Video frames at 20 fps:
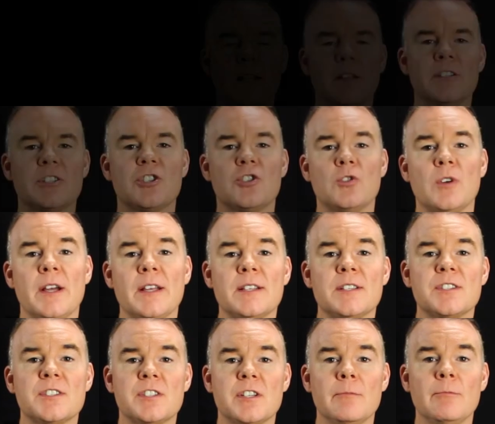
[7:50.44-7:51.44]
Now let's try a
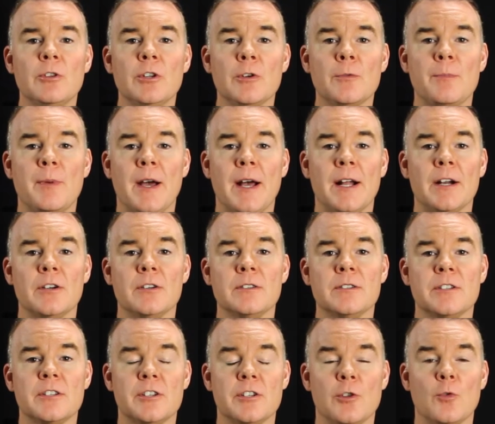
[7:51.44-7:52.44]
similar
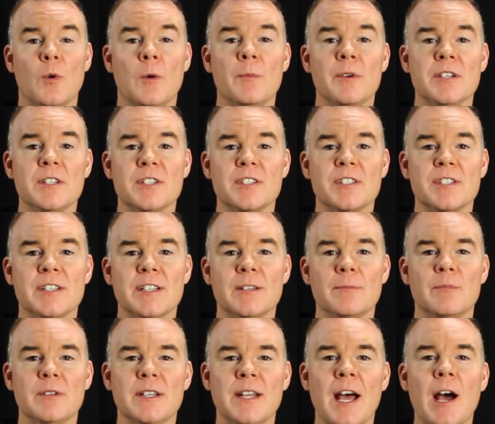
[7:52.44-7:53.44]
pattern to the one we just
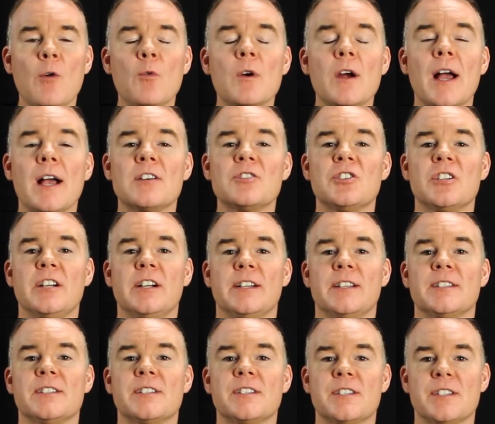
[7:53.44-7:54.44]
did, but now we're actually going
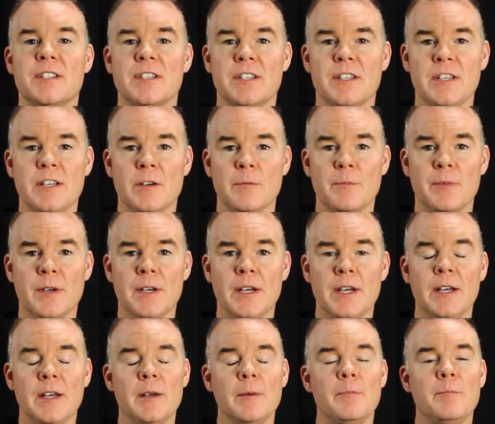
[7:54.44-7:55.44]
to skip
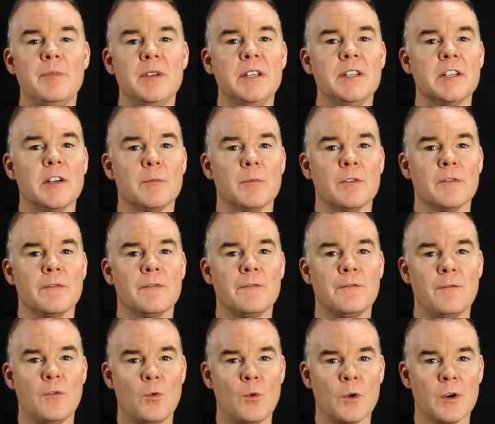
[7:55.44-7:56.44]
beat number
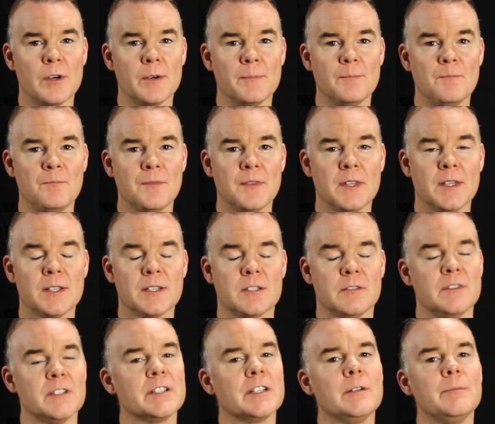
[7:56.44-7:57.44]
four.
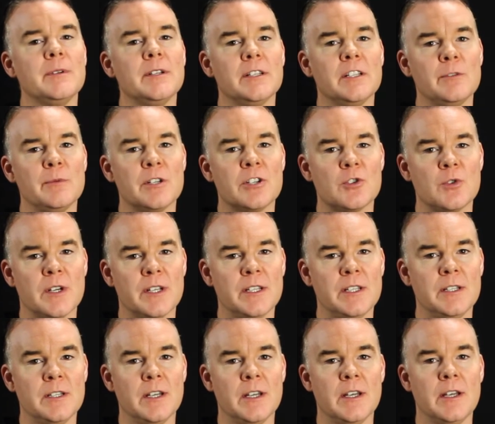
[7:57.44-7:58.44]
So this is going to be a little bit
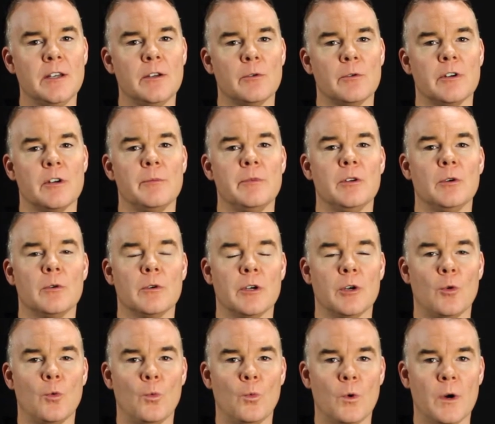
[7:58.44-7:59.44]
tricky. We're going to be
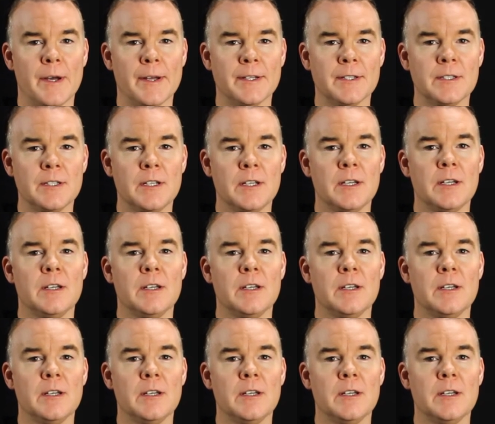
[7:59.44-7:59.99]
going one,